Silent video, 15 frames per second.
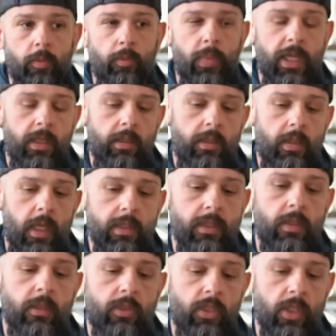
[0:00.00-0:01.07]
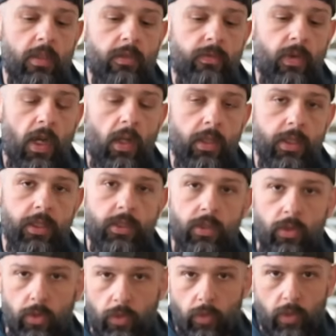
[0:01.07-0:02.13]
but it doesn't just fall
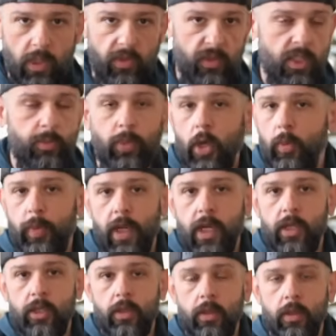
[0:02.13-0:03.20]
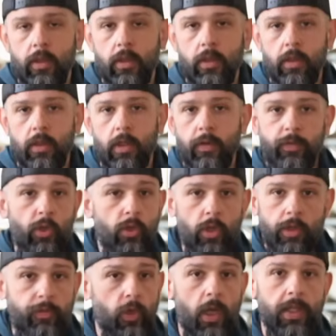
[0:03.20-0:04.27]
into if it's propane, if
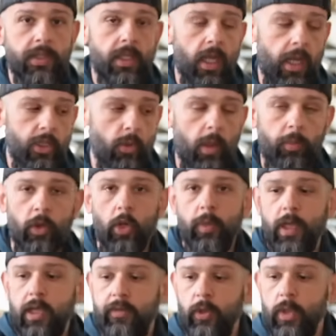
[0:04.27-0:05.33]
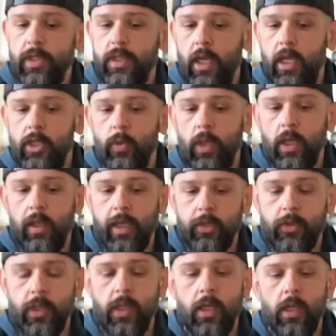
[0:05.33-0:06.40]
you're outside, you want propane, if you're inside, you want
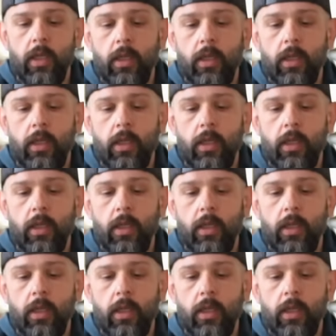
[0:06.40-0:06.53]
electric.